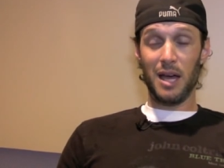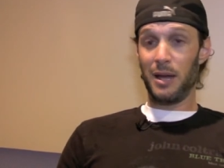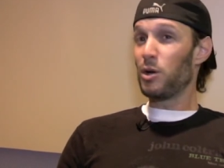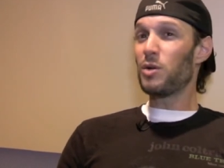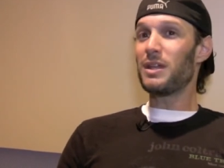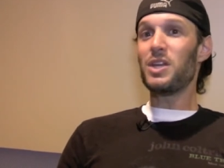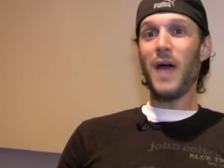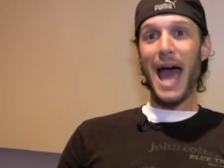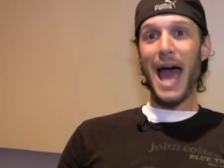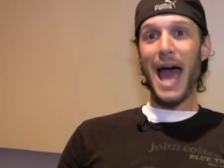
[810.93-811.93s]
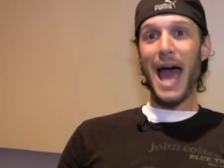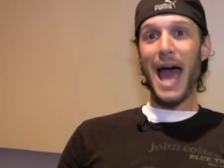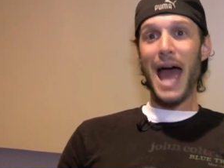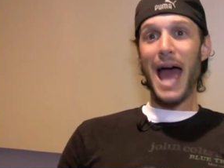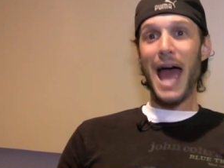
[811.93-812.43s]
I don't know that you lately, and
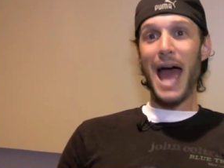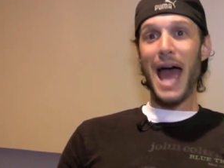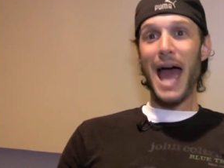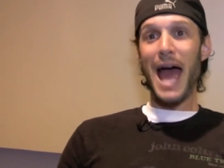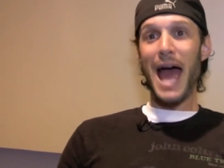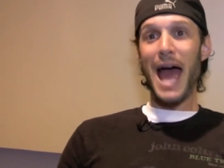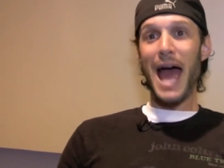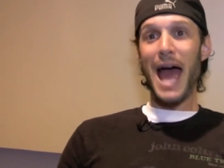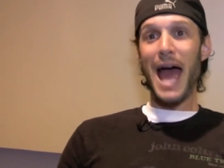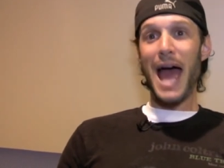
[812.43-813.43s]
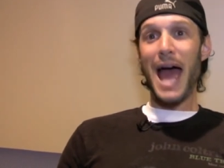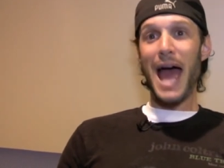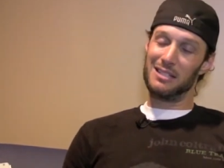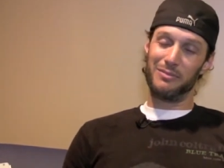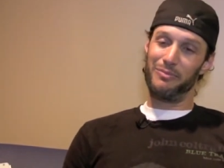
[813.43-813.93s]
me and Chris and Lonnie,
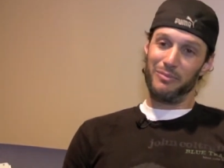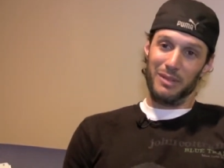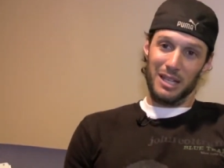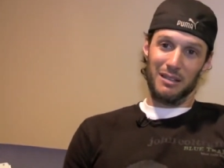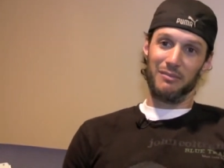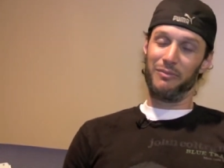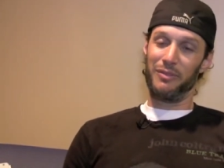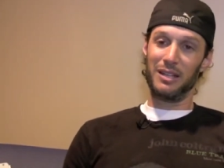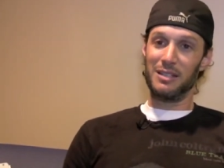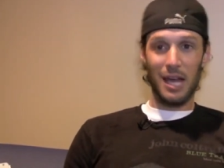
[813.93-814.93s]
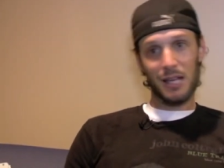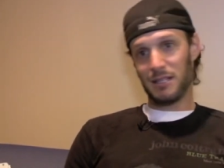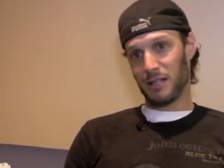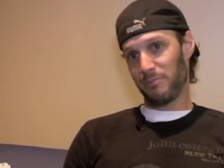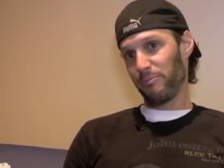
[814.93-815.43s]
it's a
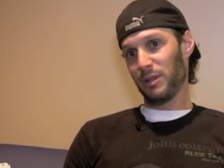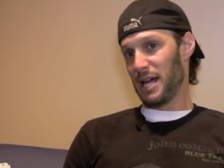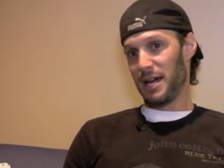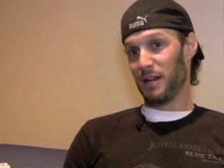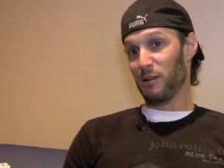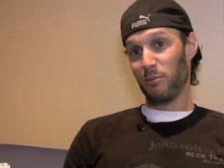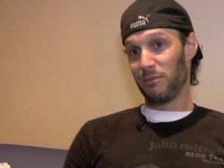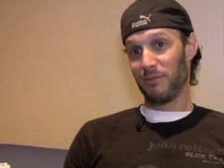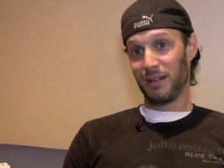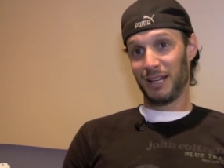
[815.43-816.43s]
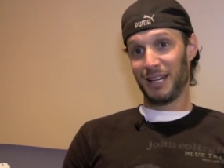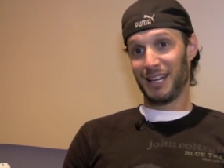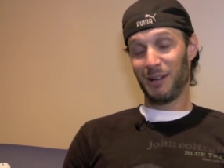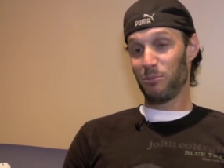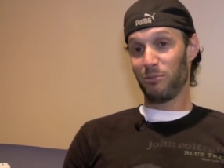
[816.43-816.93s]
fantastic lineup.
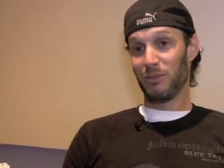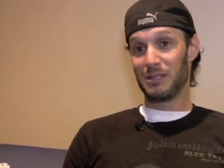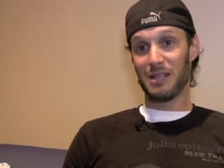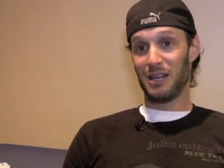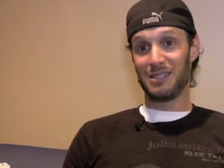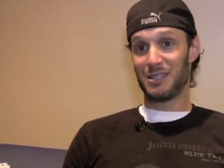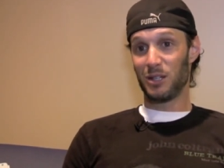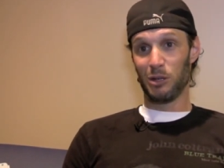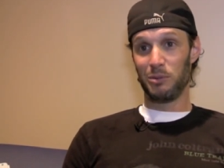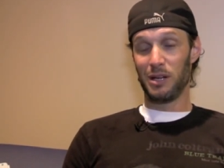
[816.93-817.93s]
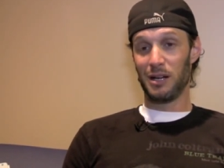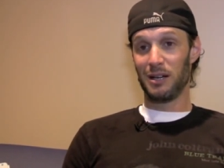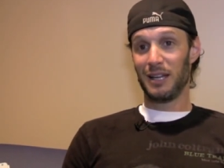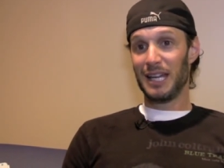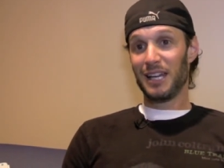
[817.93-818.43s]
Cool. I'm excited just to go up there.